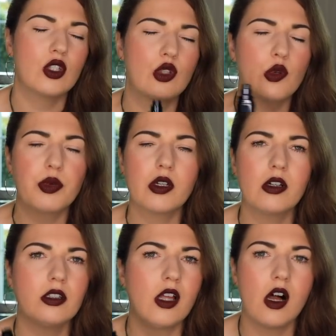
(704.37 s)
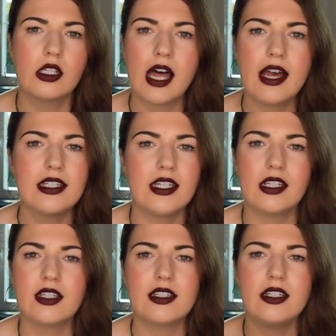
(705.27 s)
Super long
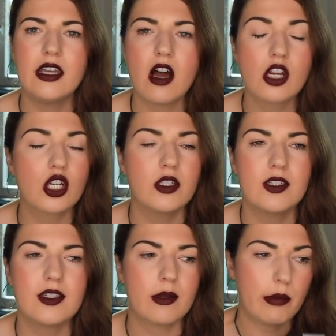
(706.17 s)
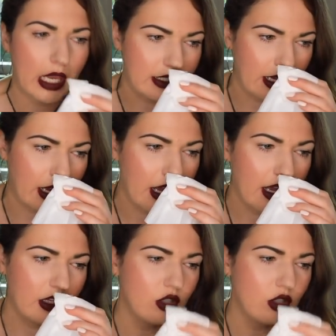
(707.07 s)
lasting. The sillage on this is amazing.